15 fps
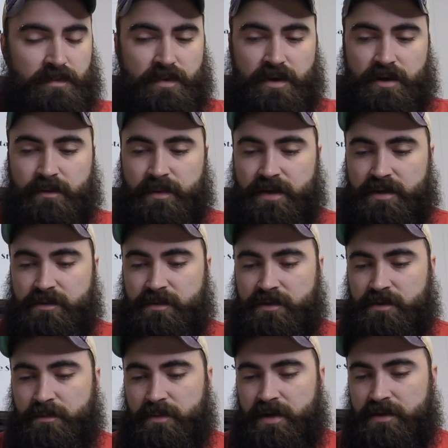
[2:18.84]
oh man, it smells
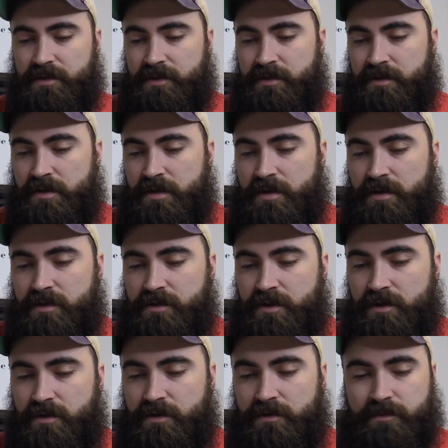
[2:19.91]
amazing.
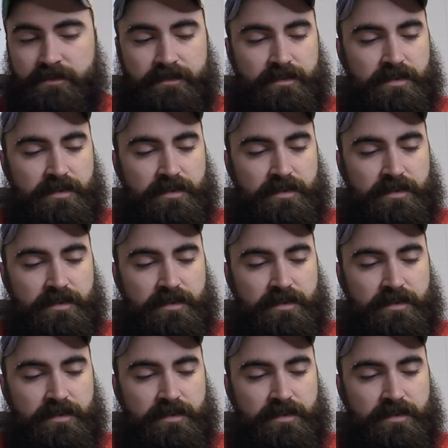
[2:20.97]
So